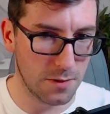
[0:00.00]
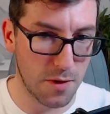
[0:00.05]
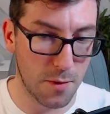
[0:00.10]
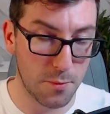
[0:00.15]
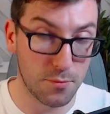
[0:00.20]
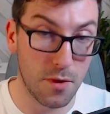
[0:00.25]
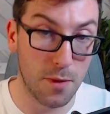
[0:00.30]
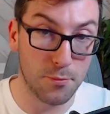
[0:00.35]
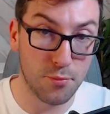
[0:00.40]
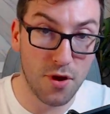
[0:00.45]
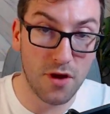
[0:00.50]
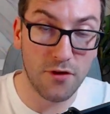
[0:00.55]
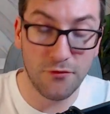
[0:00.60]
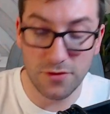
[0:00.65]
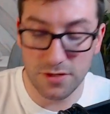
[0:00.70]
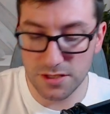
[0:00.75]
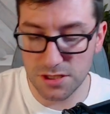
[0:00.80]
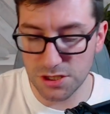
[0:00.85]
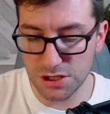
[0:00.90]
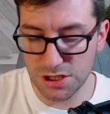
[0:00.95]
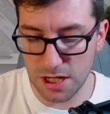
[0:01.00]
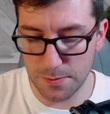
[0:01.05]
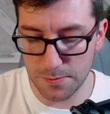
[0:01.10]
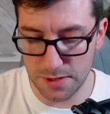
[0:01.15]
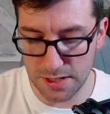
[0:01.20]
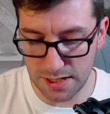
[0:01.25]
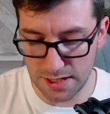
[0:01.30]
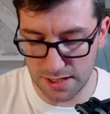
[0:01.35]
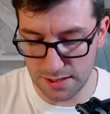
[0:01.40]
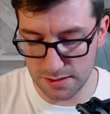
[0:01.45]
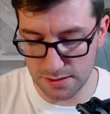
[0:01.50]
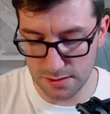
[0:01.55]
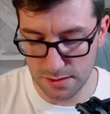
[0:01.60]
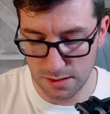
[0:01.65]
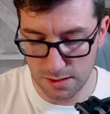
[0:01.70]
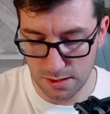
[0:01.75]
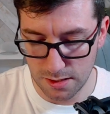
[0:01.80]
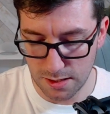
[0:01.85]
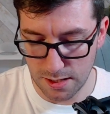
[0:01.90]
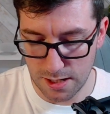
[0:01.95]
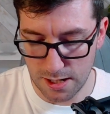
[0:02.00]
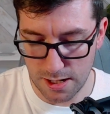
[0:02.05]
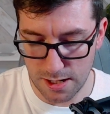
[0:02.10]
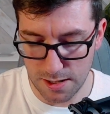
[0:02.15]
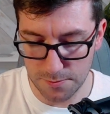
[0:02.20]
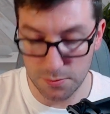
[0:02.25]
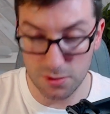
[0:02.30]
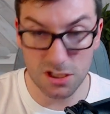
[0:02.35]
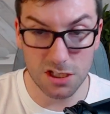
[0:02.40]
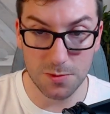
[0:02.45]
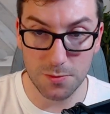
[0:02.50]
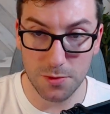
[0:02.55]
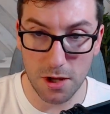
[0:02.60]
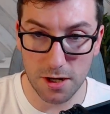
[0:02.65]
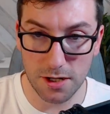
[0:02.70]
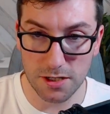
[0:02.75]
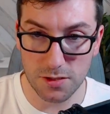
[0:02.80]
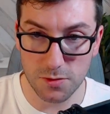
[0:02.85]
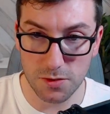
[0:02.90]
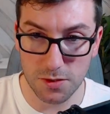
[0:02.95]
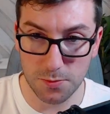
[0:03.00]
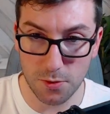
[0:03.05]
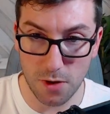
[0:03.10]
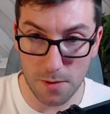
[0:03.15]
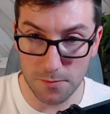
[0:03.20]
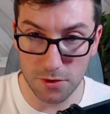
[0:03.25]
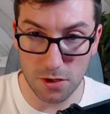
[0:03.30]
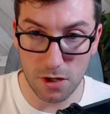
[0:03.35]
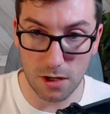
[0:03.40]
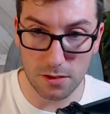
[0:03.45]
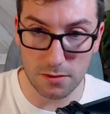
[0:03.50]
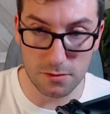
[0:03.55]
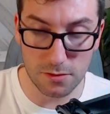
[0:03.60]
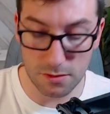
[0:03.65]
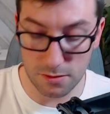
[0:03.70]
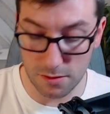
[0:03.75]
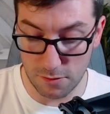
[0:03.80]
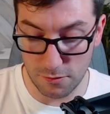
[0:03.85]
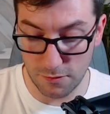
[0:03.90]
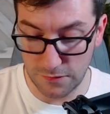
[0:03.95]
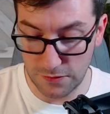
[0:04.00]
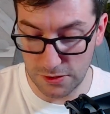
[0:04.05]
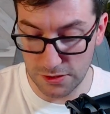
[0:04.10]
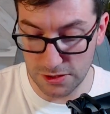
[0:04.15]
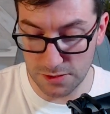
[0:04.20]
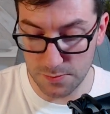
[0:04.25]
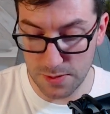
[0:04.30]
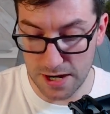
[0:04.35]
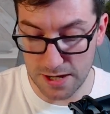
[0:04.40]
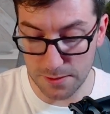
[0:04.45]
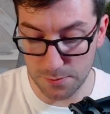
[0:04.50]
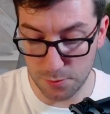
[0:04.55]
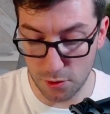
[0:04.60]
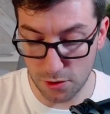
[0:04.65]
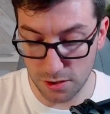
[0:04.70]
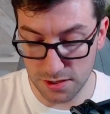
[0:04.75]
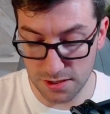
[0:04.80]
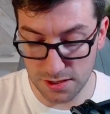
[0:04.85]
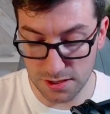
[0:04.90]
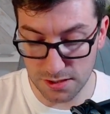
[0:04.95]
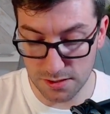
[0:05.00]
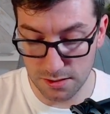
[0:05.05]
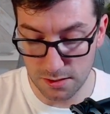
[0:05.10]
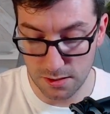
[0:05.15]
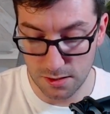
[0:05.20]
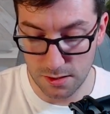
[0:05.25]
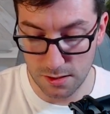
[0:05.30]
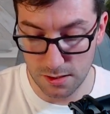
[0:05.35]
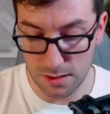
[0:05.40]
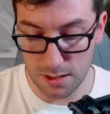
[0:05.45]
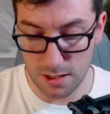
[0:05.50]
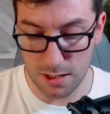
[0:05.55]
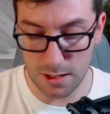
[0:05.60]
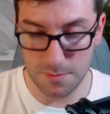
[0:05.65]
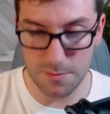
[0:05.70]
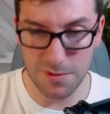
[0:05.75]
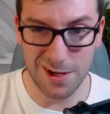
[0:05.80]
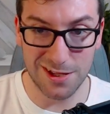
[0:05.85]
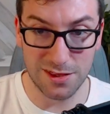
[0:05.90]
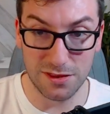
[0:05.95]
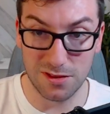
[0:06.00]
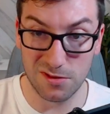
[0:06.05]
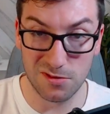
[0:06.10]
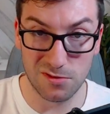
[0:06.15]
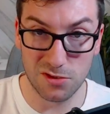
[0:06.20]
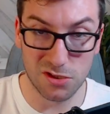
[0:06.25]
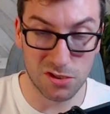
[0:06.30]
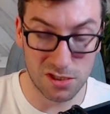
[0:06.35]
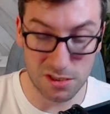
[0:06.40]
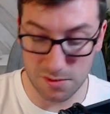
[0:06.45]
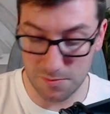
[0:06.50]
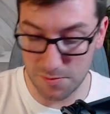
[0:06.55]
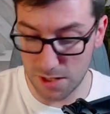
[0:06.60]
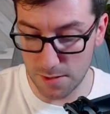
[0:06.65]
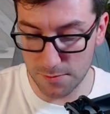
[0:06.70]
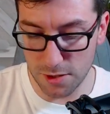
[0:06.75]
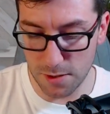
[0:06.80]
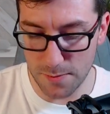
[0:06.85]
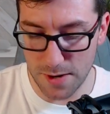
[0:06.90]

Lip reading: my preference is Japanese, but to be honest with you, I refuse to pay the prices. At the minute, I'm not